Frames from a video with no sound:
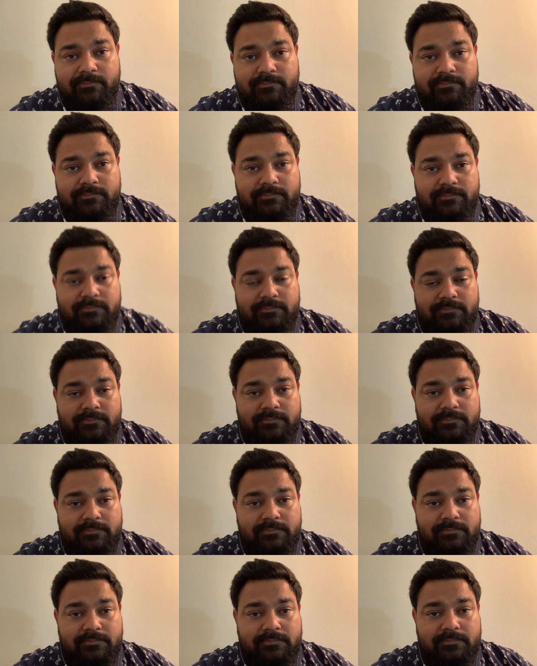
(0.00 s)

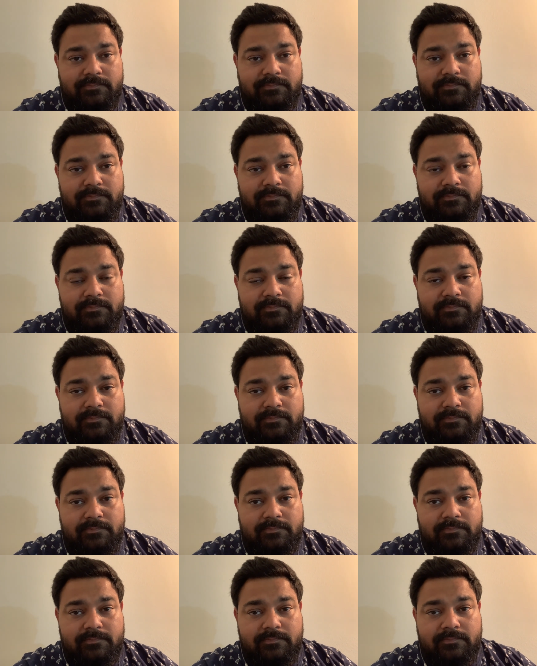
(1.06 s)

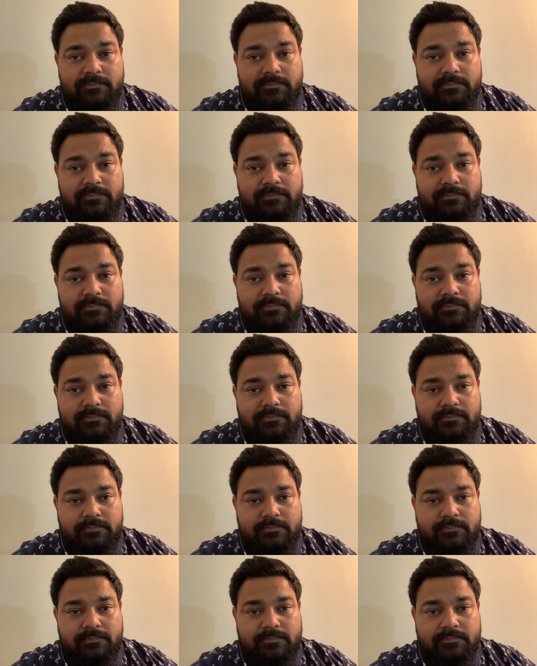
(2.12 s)
(no one is talking)